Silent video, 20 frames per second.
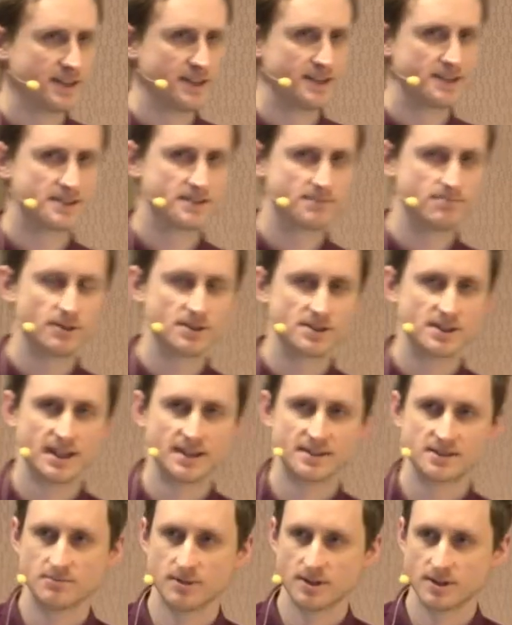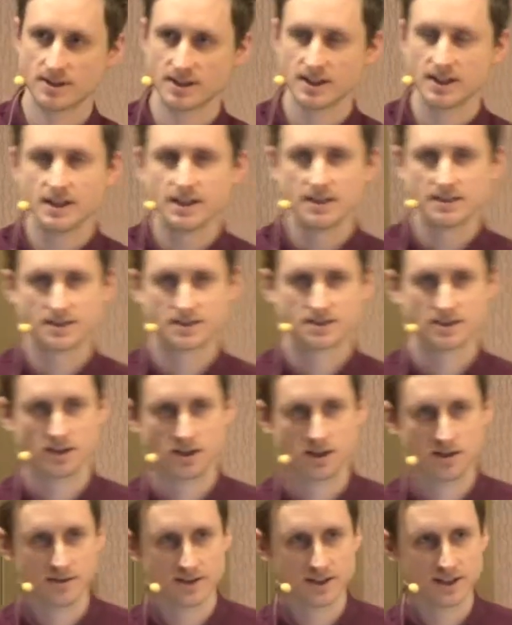This is much less about digital
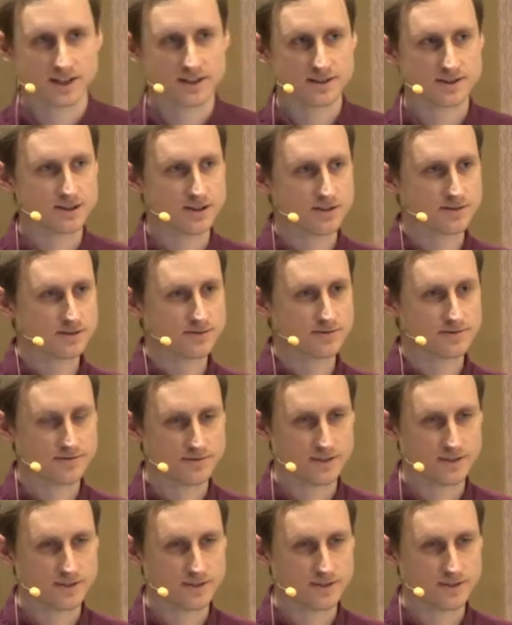R&D in terms of